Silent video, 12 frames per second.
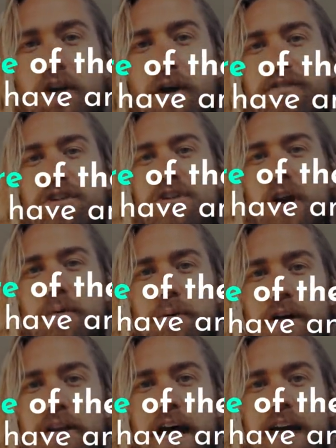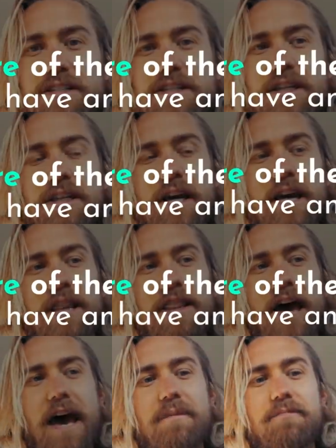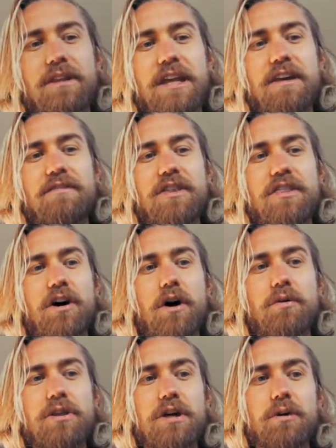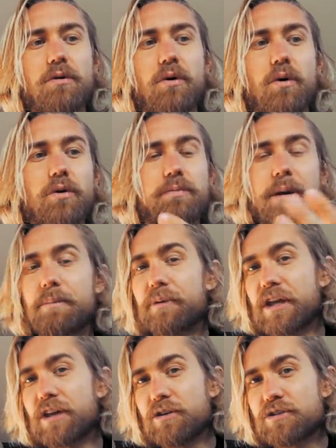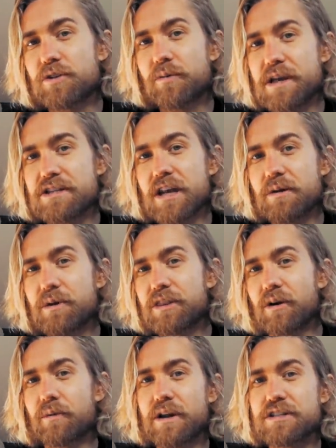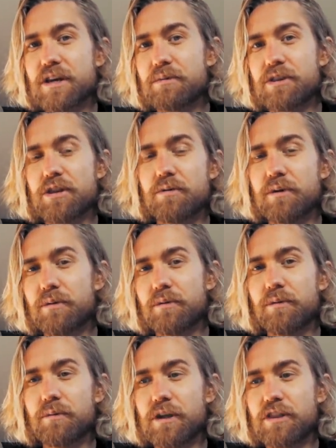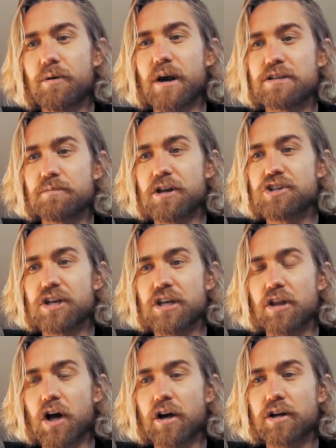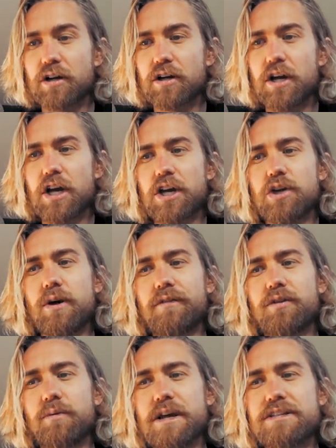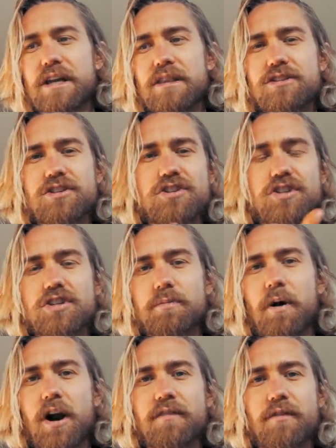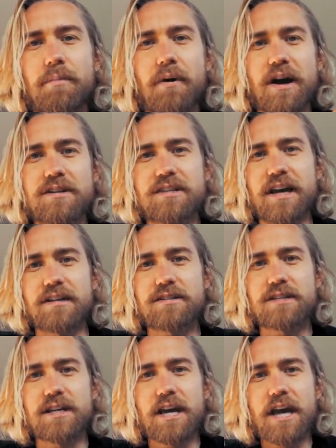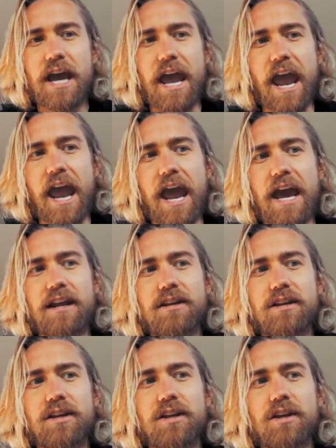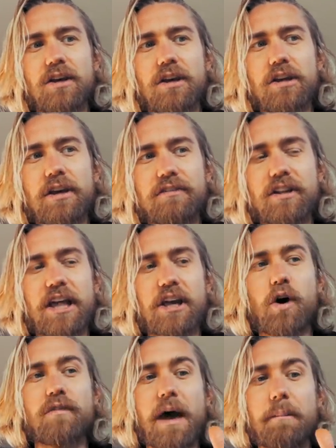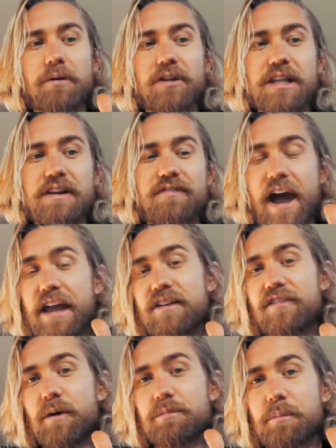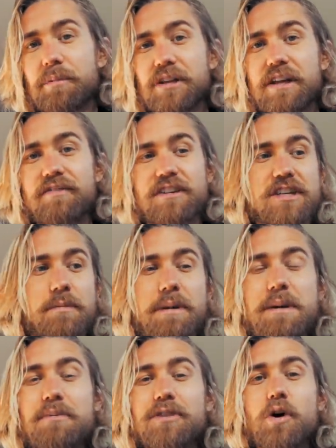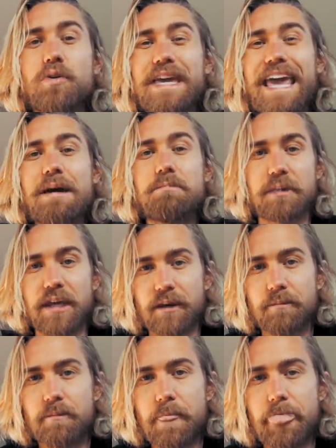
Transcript: You have to start realizing that even though the old people that you used to resonate with don't resonate with you as much any longer, you have to resonate. This is just a part of a process. And you have to let go of that belief. I developed a belief that said, people don't get me.